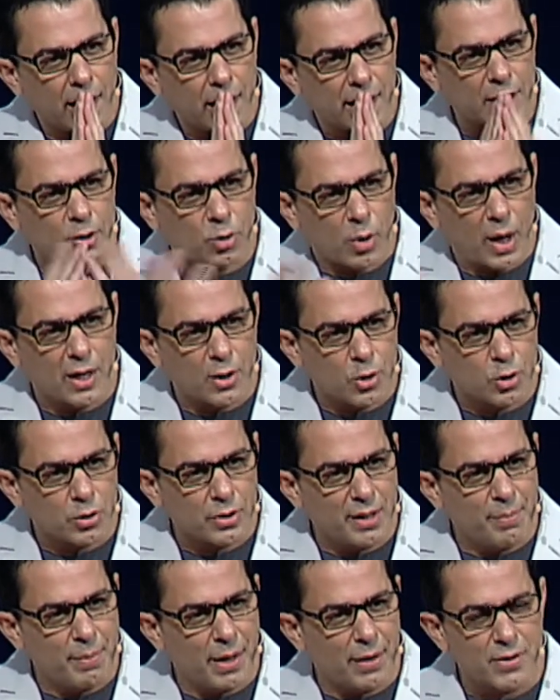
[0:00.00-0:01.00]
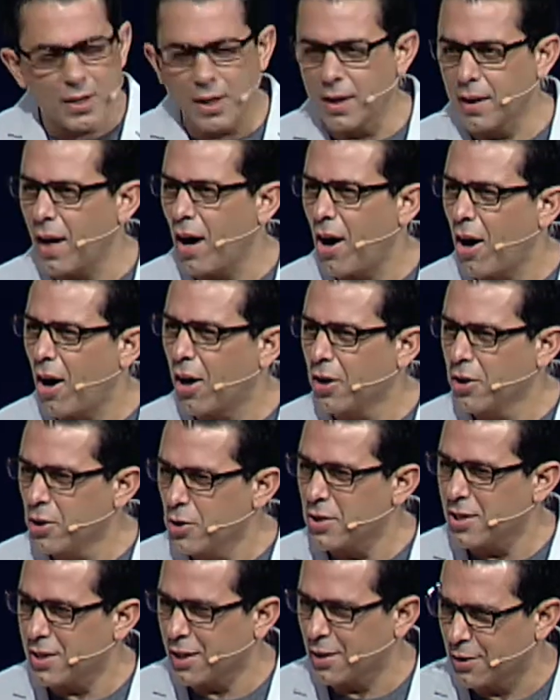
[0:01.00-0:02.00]
that's why it intrigued me. I was like, are you
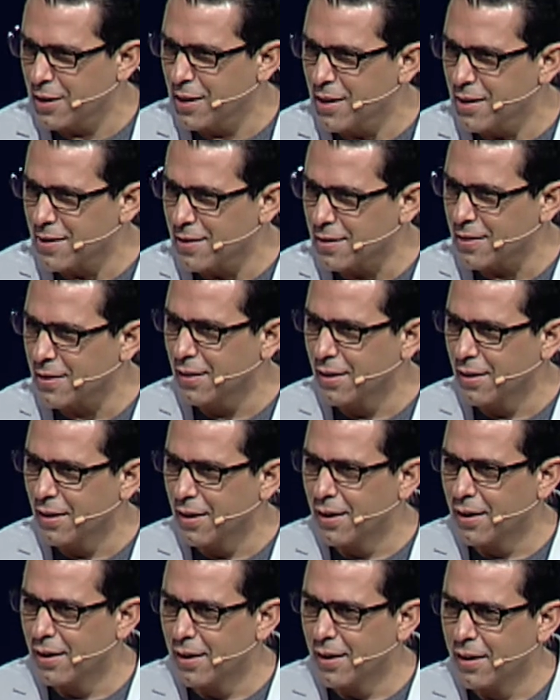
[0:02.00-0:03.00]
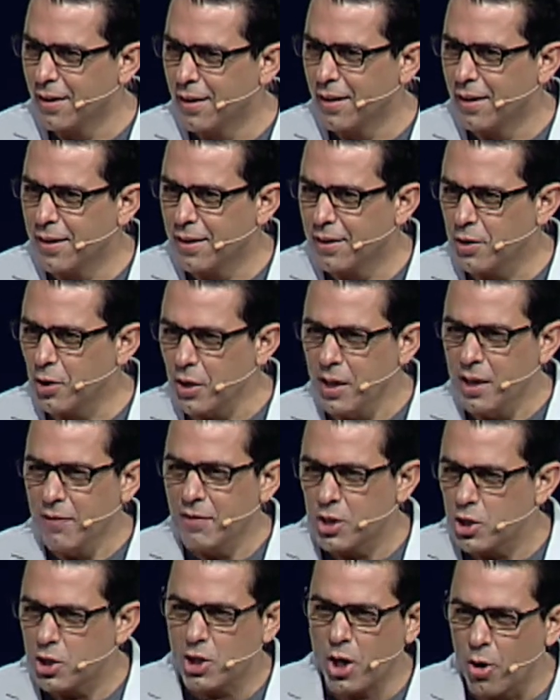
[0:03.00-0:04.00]
serious? You didn't
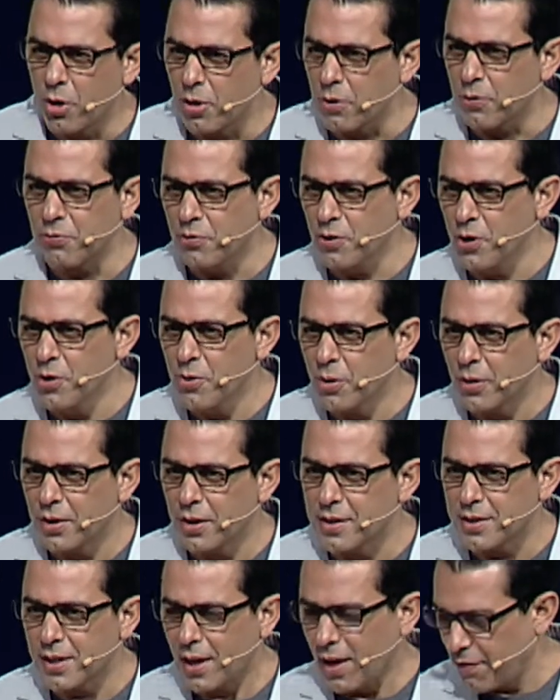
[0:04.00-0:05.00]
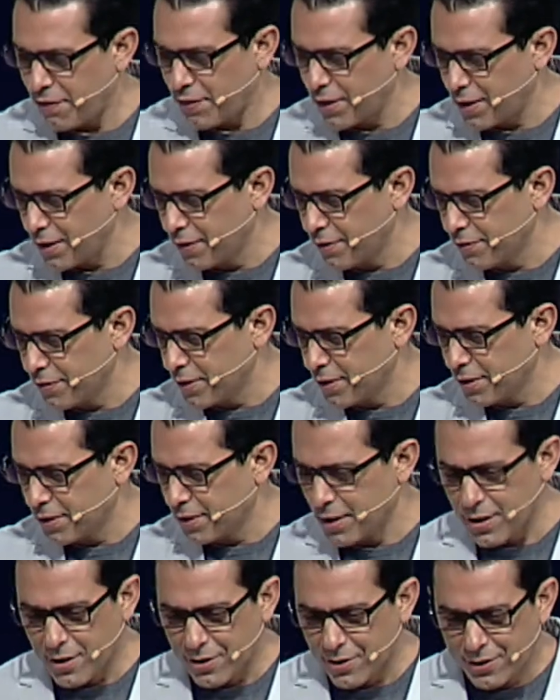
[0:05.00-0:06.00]
even just go to the funeral and say, I forgive you,
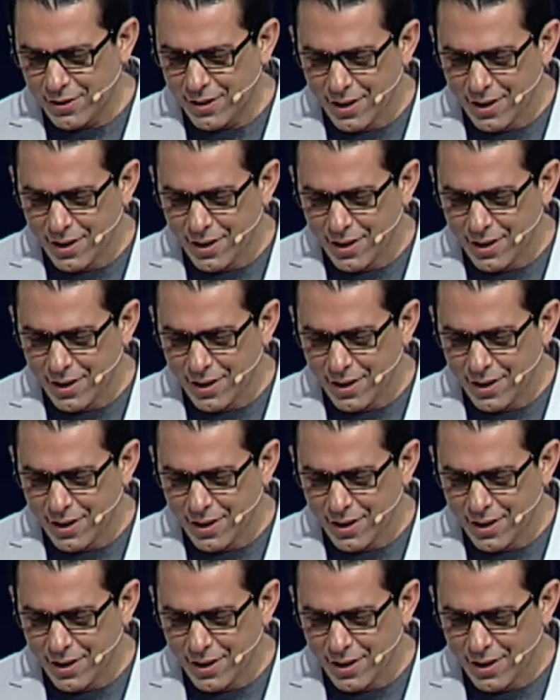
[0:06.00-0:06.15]
you know,